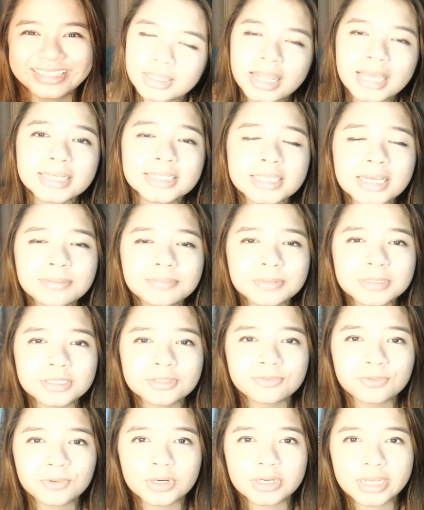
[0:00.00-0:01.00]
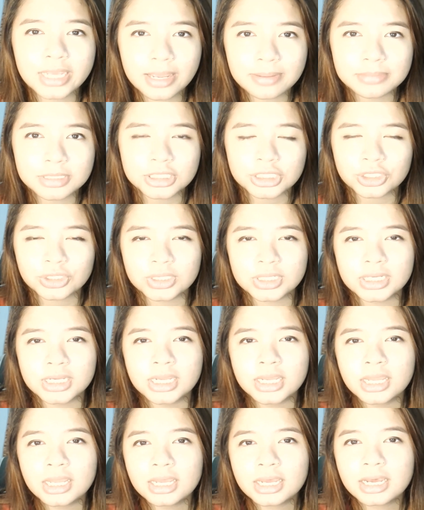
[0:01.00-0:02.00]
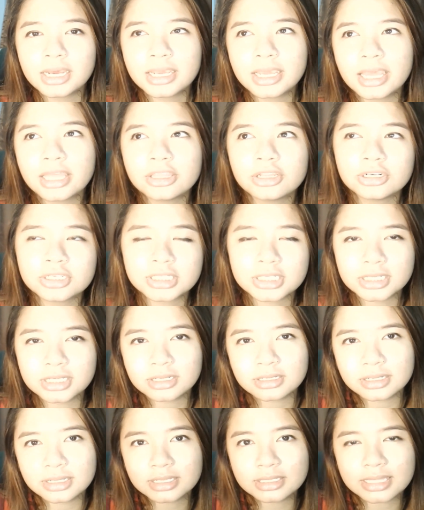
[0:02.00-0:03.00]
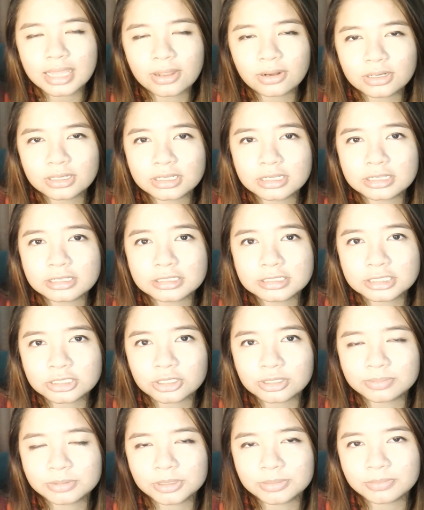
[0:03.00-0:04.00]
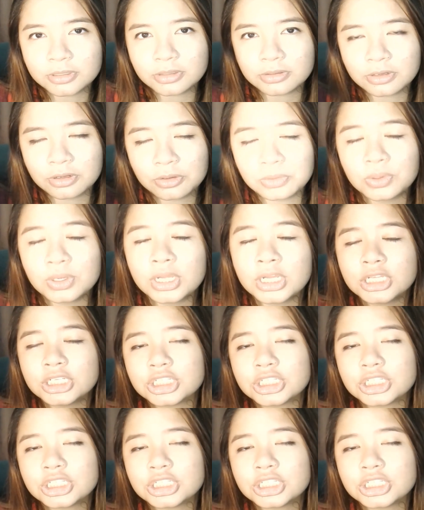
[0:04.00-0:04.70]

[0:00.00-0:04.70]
Next up is for chemistry. Again, there's a link down in the description below.